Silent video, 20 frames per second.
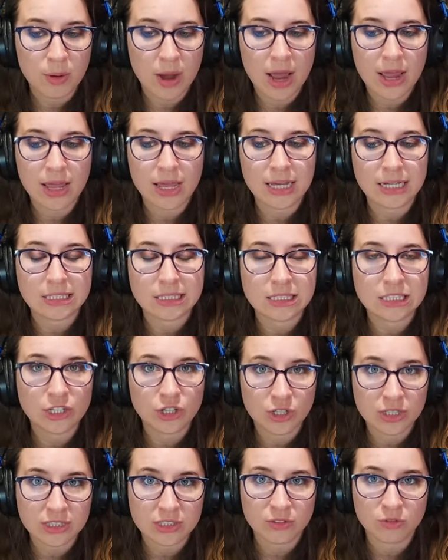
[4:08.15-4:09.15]
by a
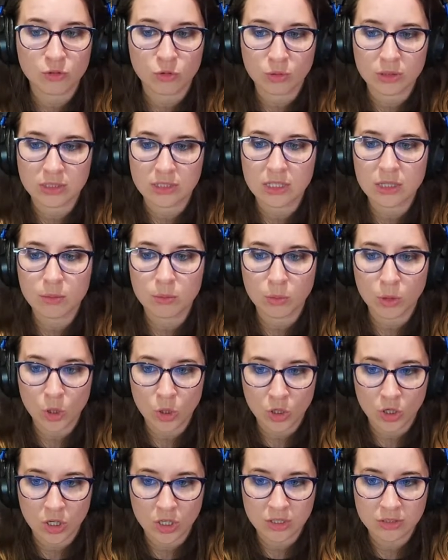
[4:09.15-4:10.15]
series of grisly
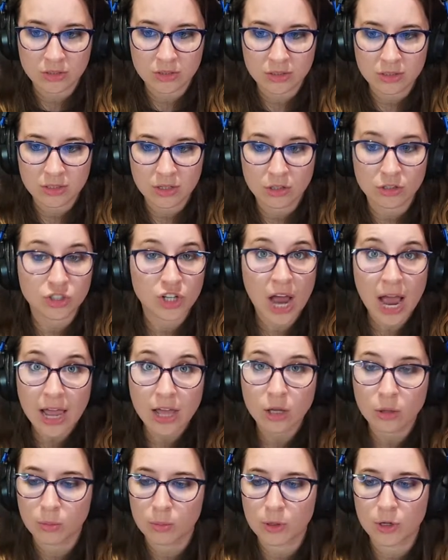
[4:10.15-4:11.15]
murders, or
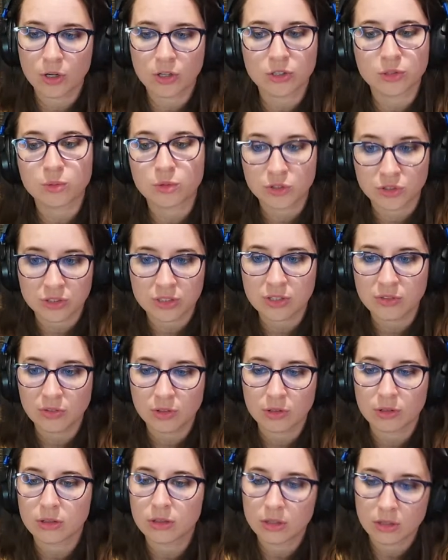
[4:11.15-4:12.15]
child murders, which is
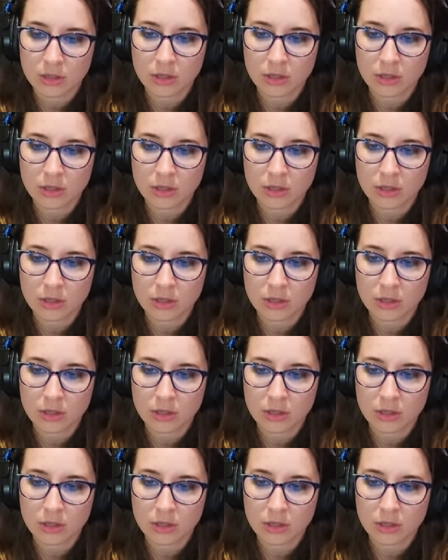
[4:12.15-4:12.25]
even